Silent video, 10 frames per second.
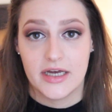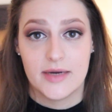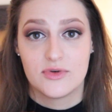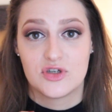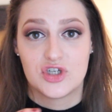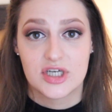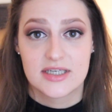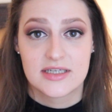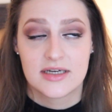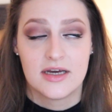It was
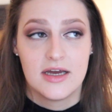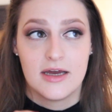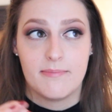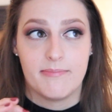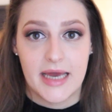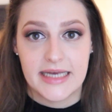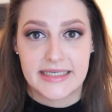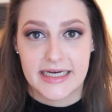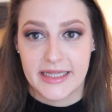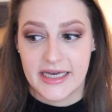just
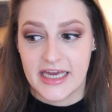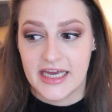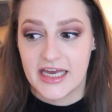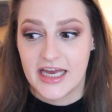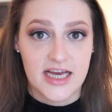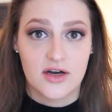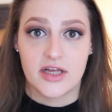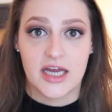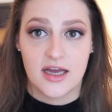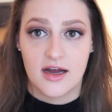basically
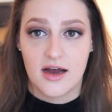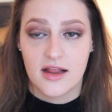tickling.